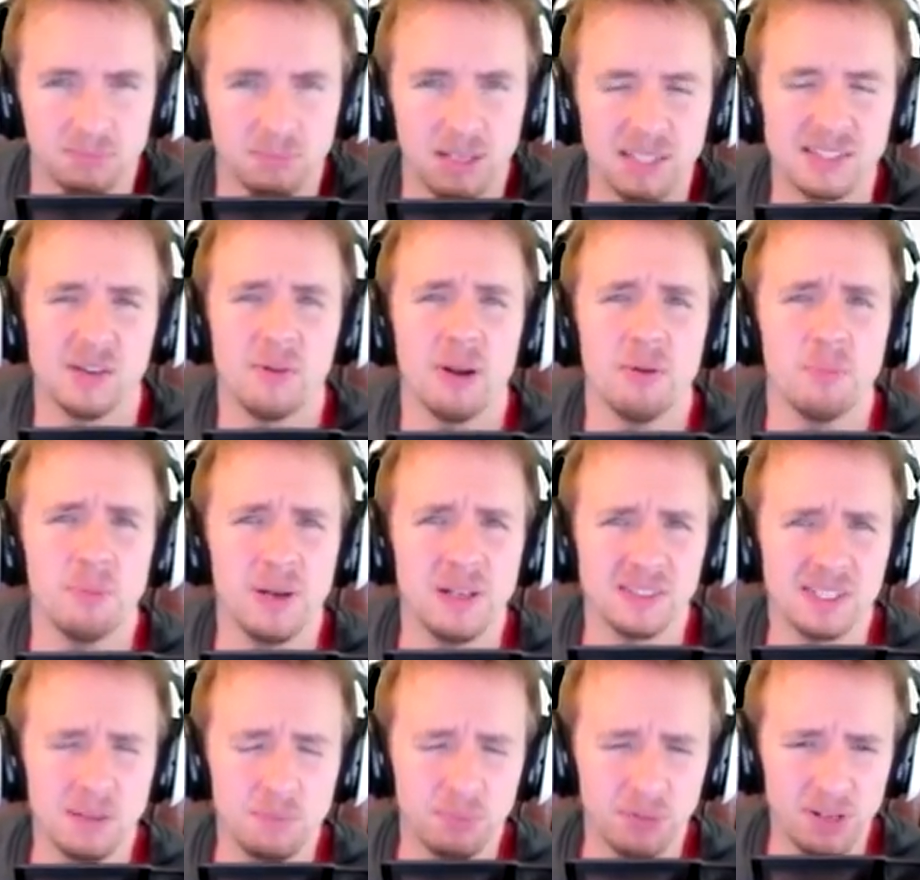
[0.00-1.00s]
And so I would
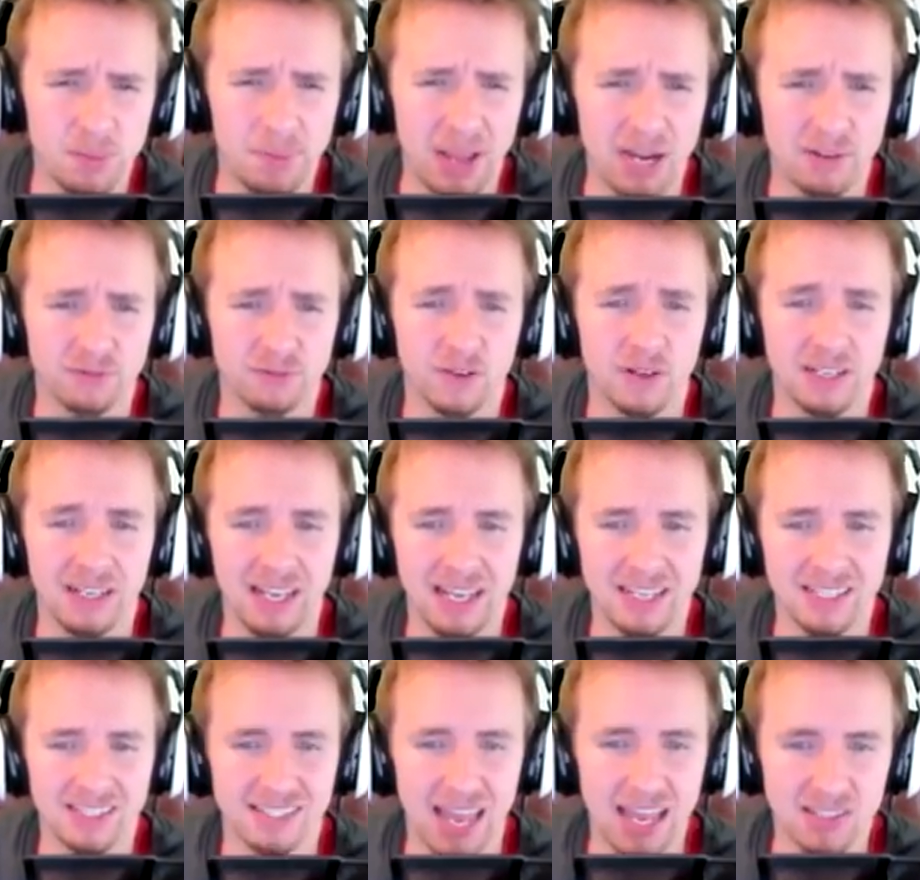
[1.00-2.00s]
personally bring back front
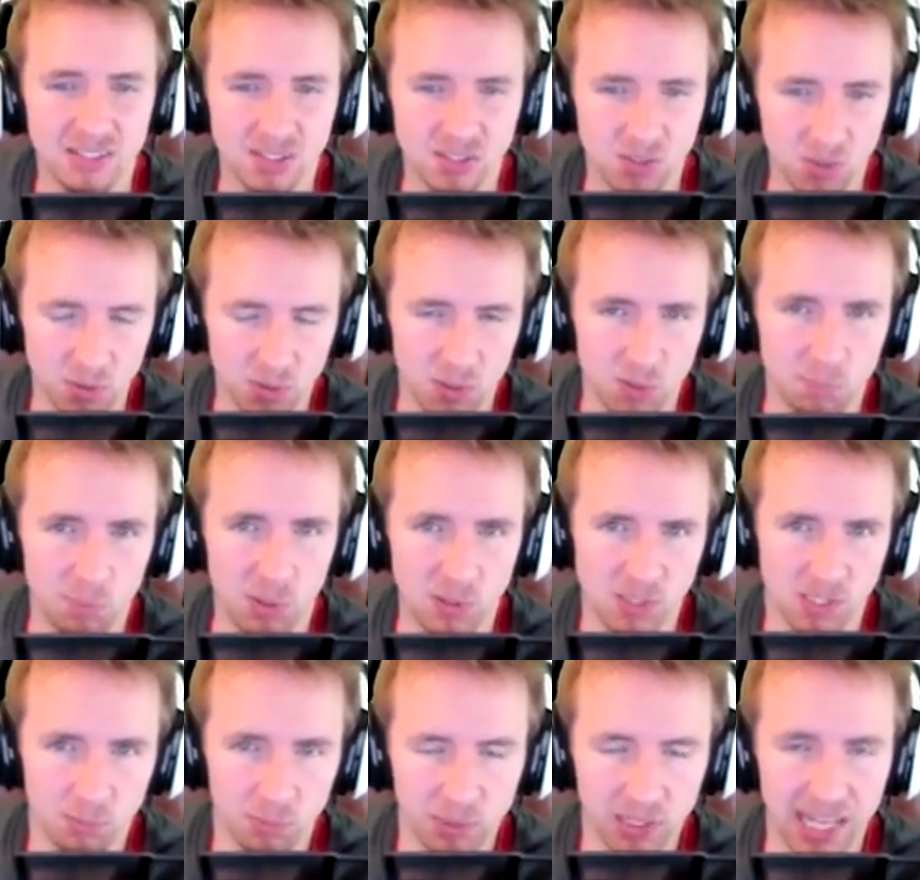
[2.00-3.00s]
lines as soon as
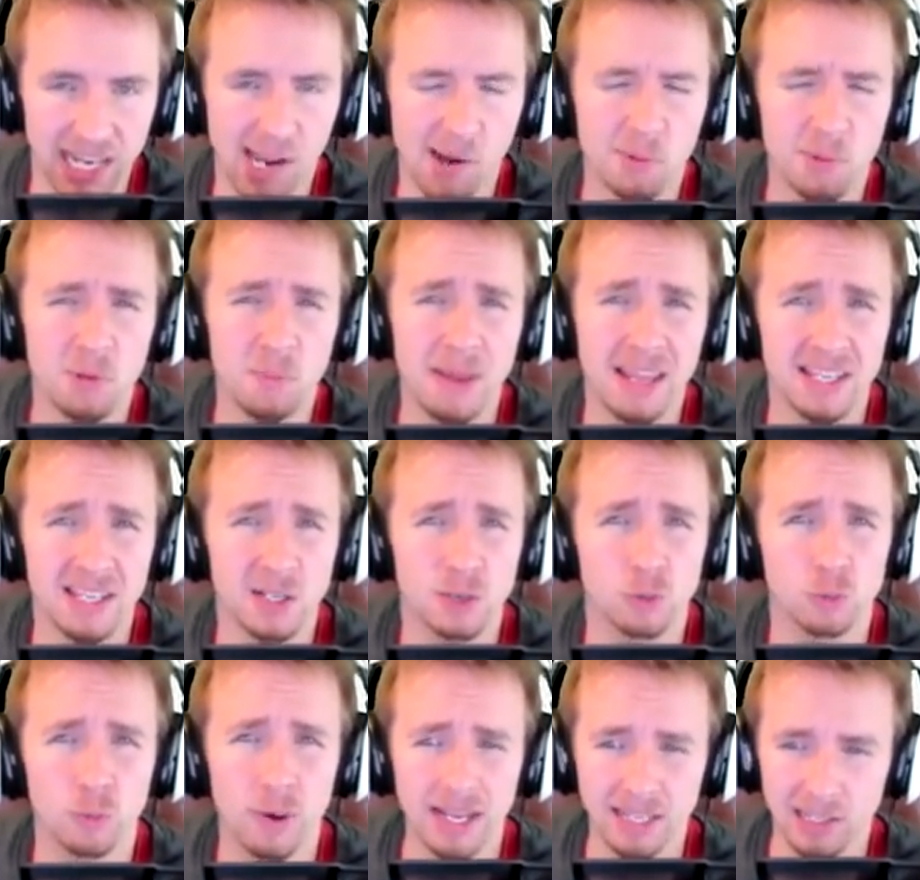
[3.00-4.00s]
possible and I would make it a
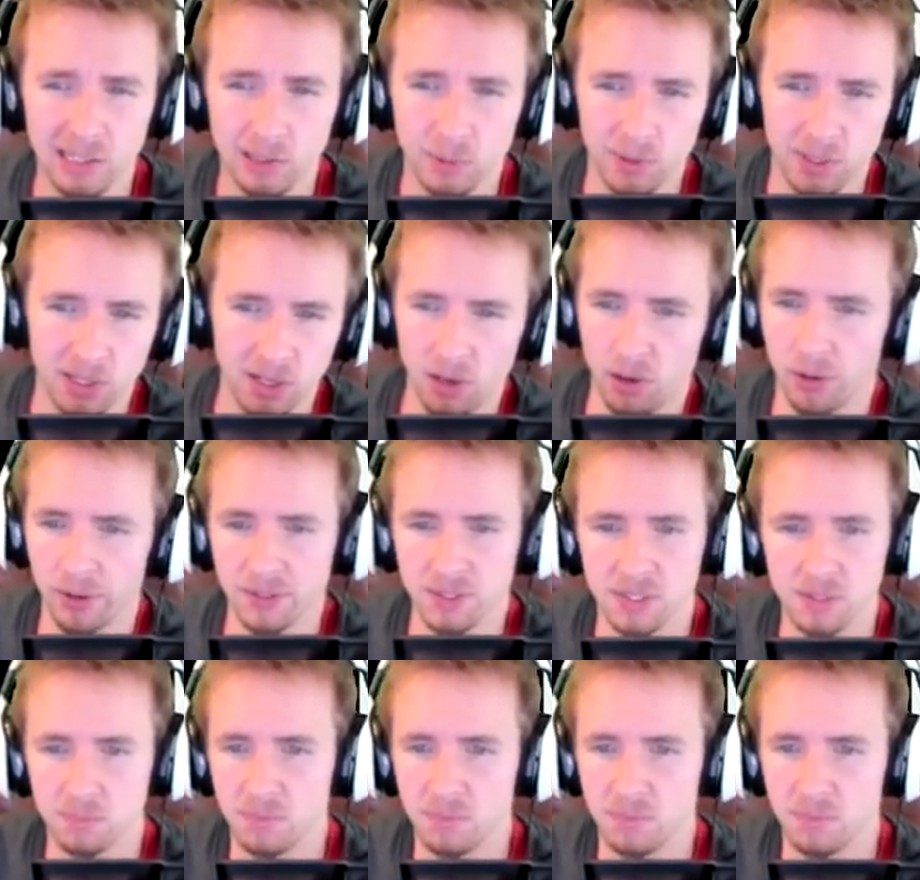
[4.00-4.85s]
regular occurrence.